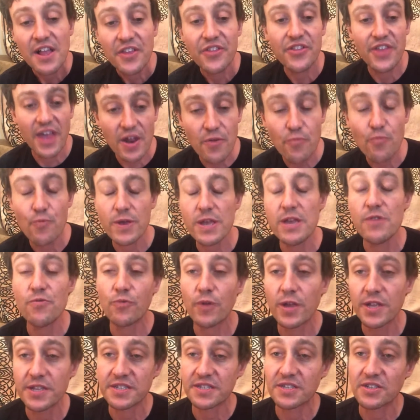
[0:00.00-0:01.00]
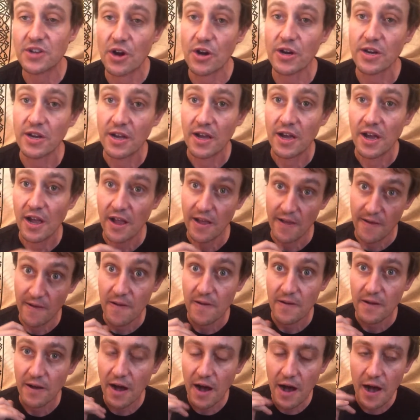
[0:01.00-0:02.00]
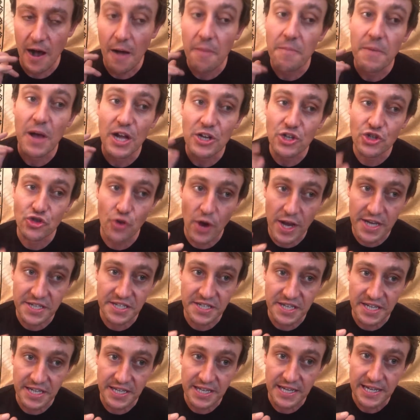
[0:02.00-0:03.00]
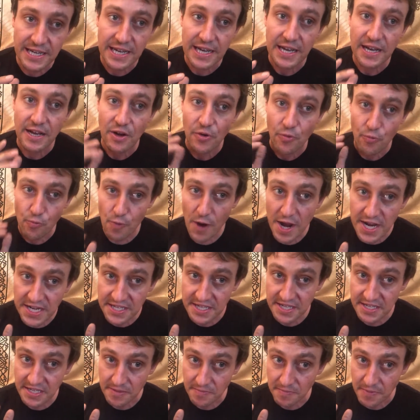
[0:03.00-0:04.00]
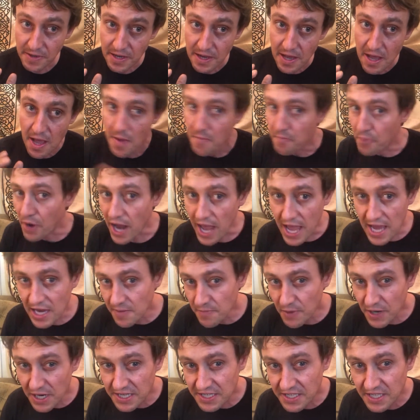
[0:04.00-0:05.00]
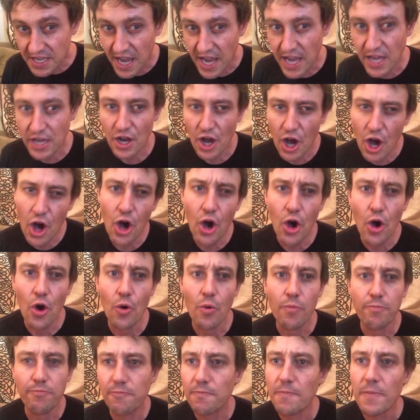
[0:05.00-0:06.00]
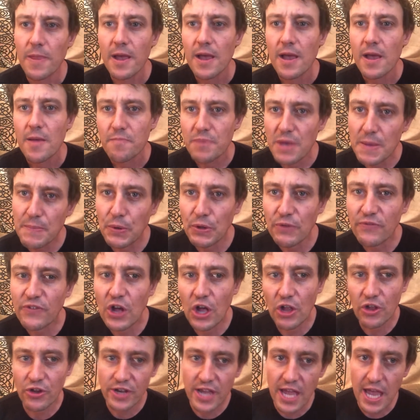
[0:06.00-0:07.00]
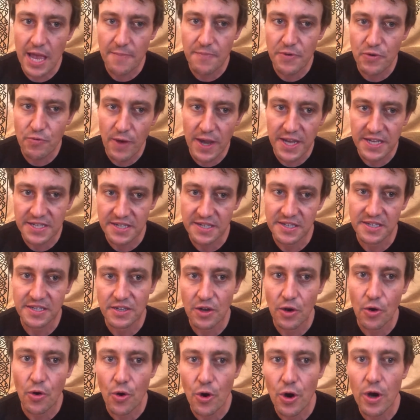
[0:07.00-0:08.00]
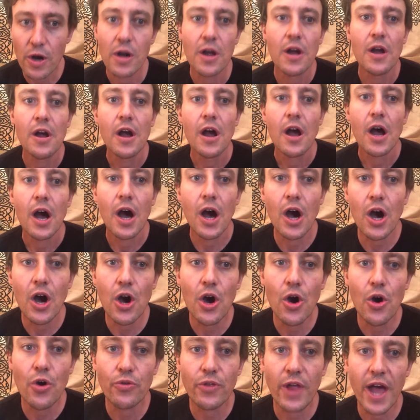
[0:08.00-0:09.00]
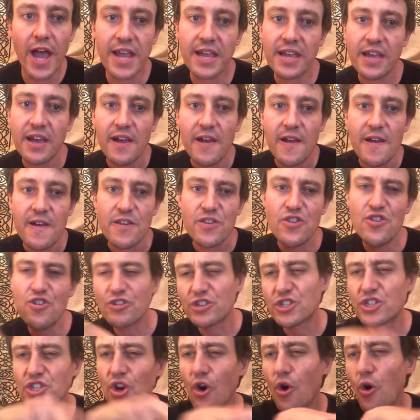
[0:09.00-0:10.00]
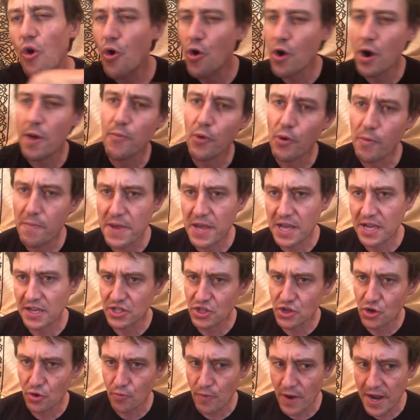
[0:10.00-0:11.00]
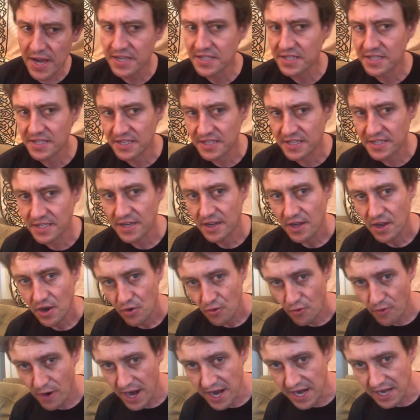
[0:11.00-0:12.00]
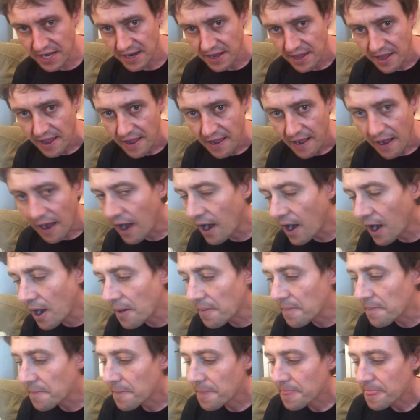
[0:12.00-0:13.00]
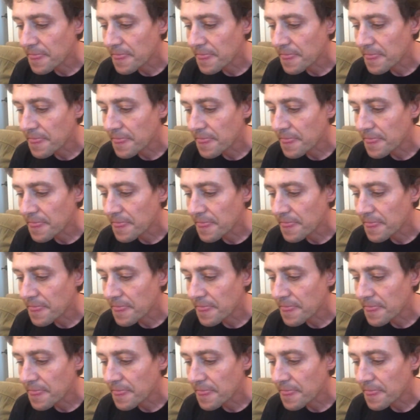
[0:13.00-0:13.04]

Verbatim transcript: then we can start uh, addressing racism. But anybody saying, oh, people of color can't be racist, or, oh, like, you're so horrible because you're racist, right? Um,